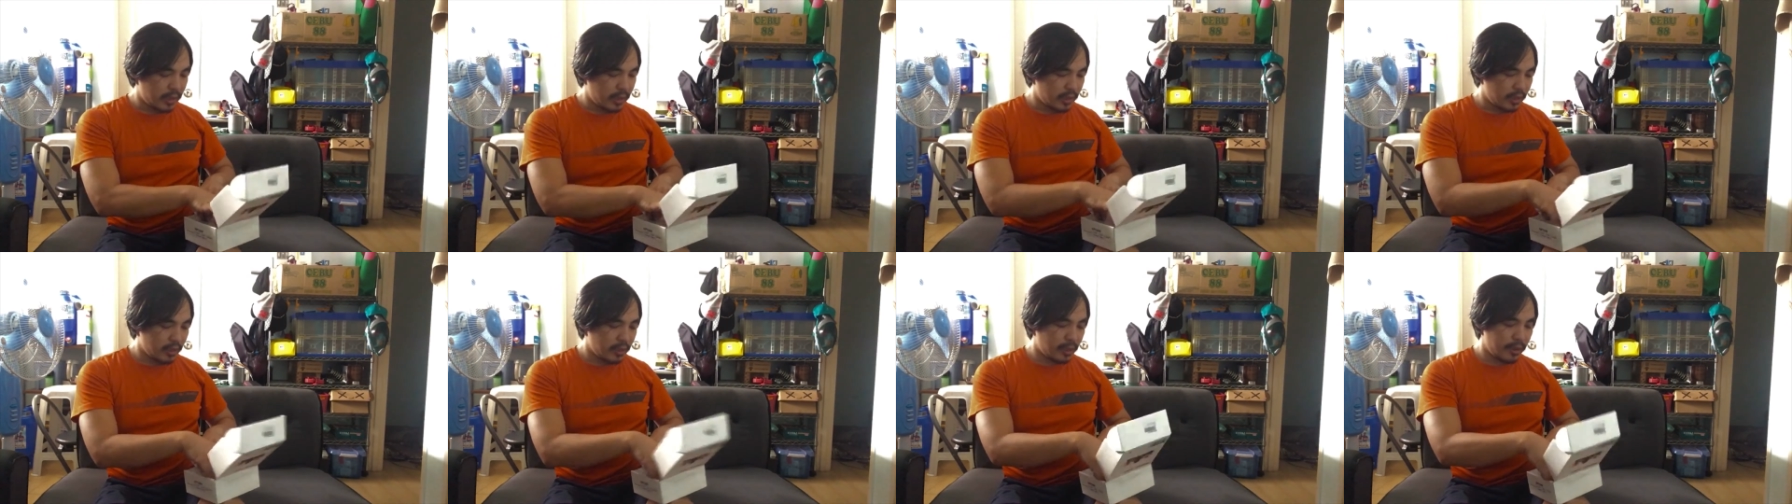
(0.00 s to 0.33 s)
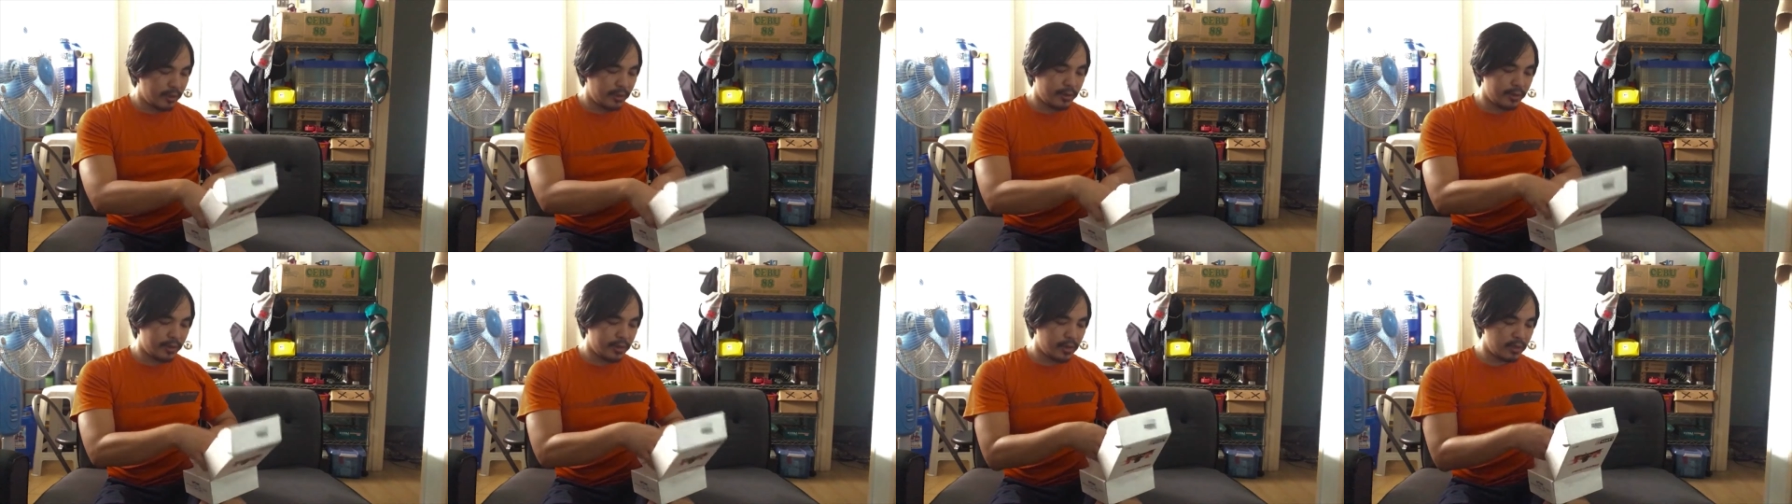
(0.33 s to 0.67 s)
gotten
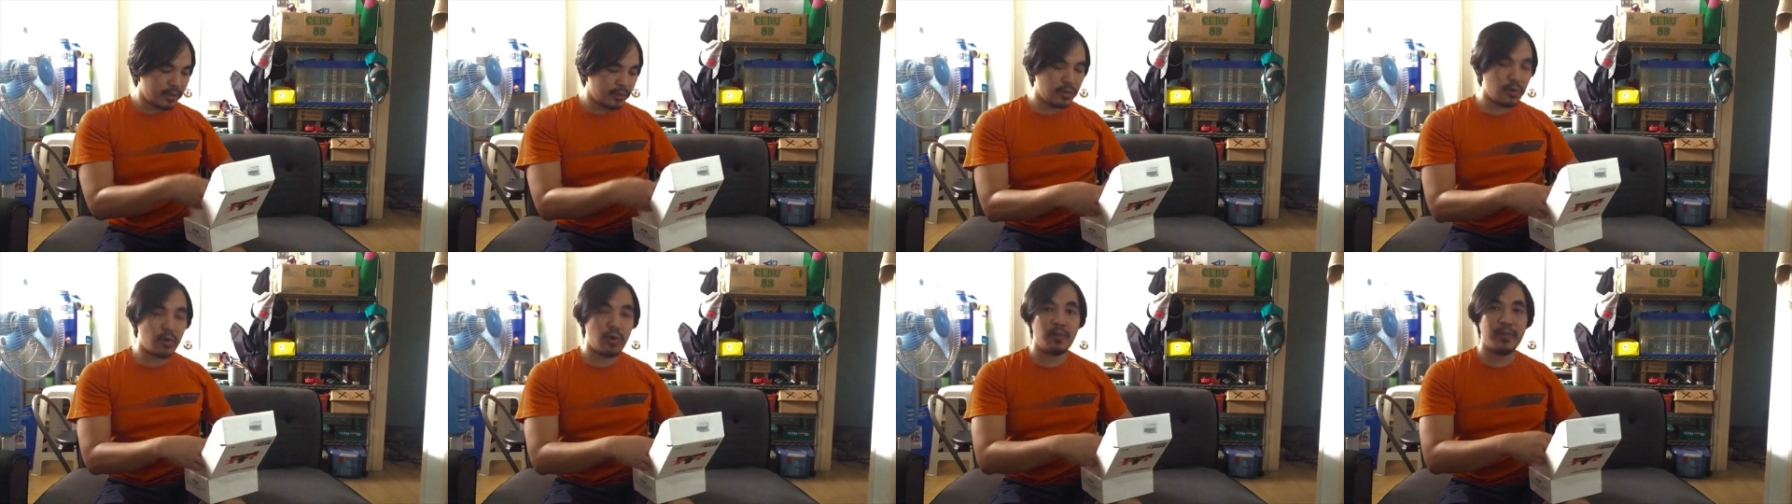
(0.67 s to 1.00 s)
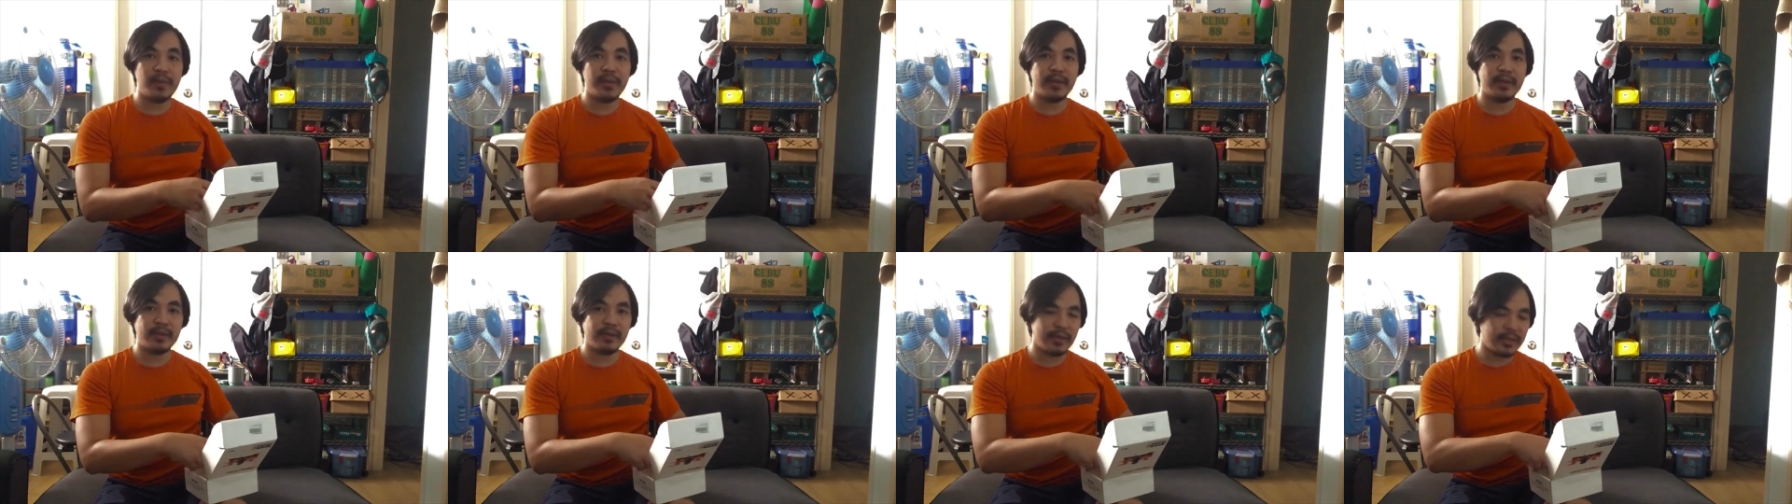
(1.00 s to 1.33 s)
around to
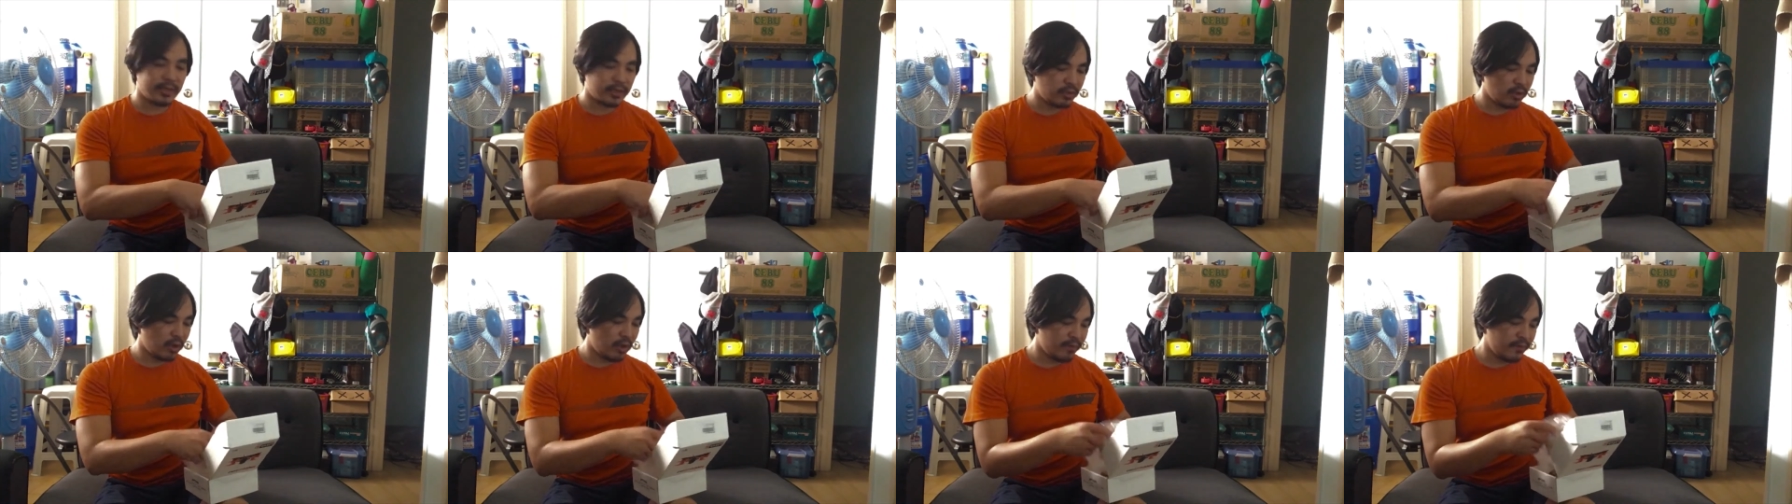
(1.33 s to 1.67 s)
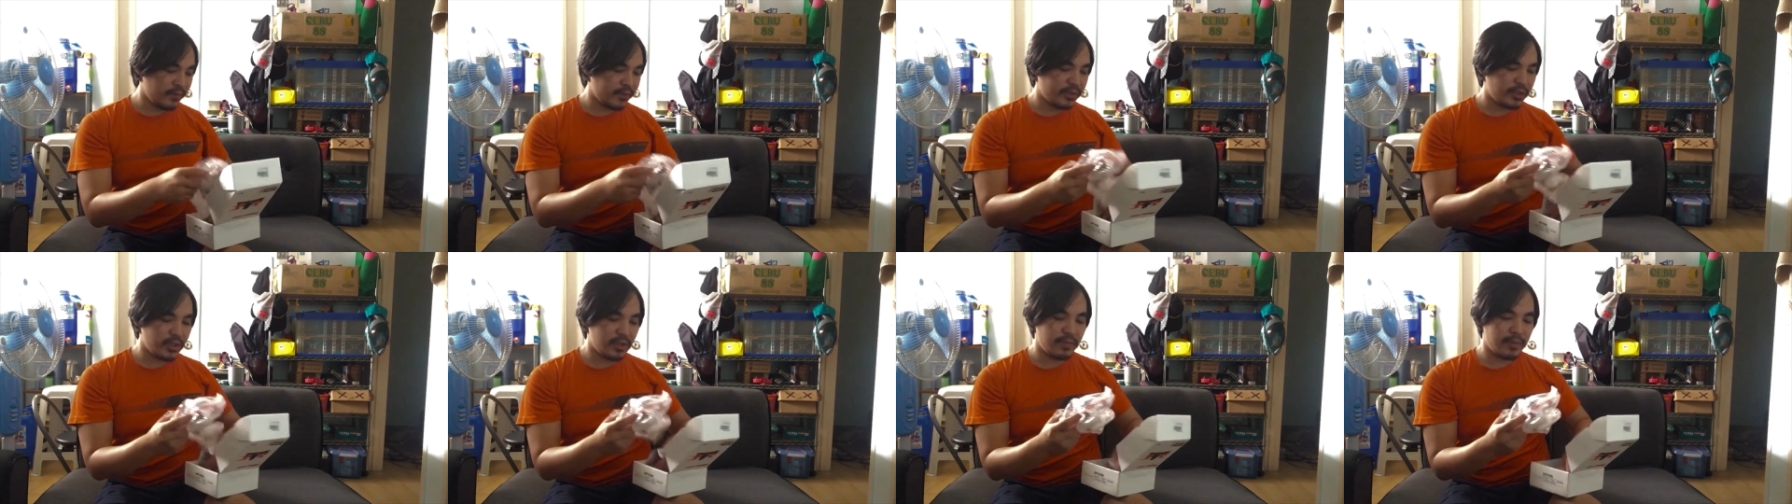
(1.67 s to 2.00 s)
opening this,
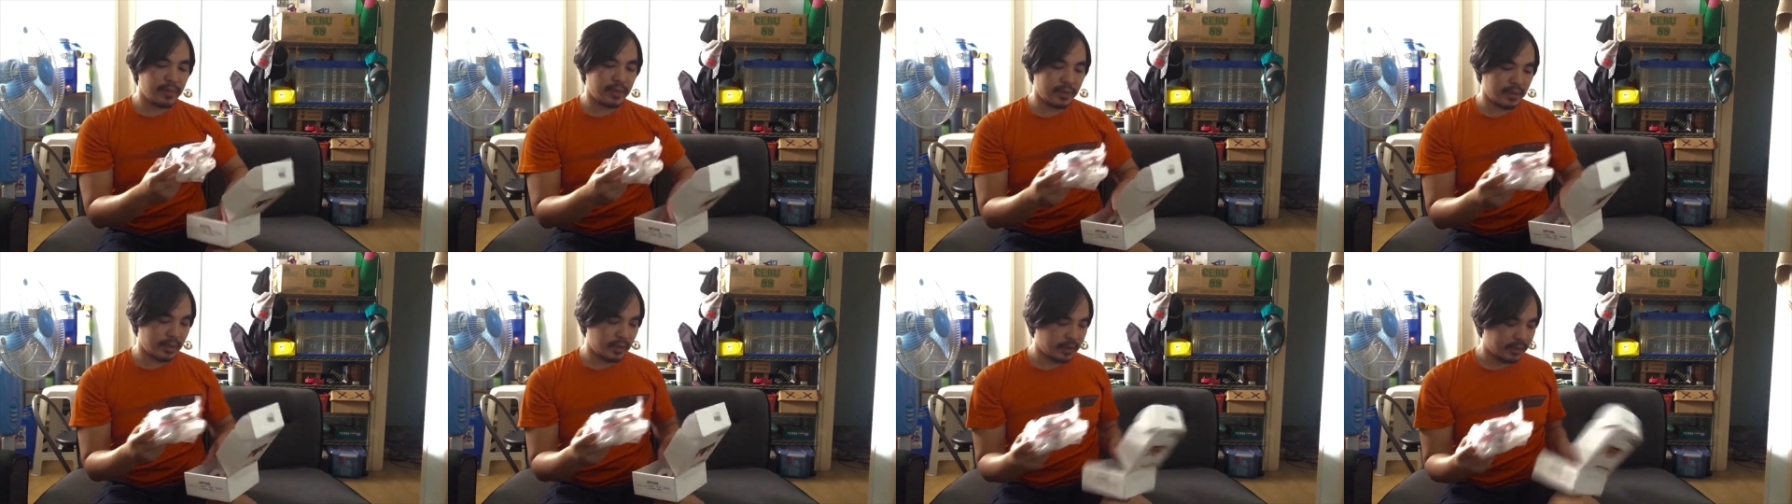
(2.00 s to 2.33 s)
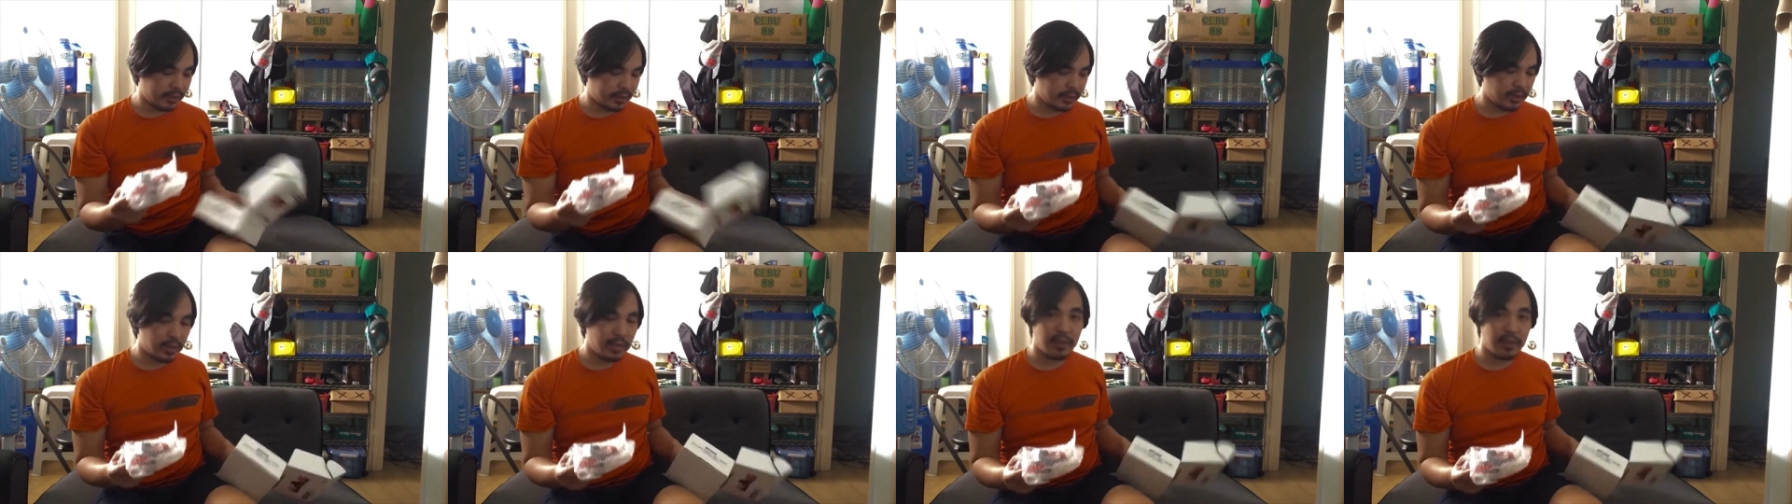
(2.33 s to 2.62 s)
obviously, because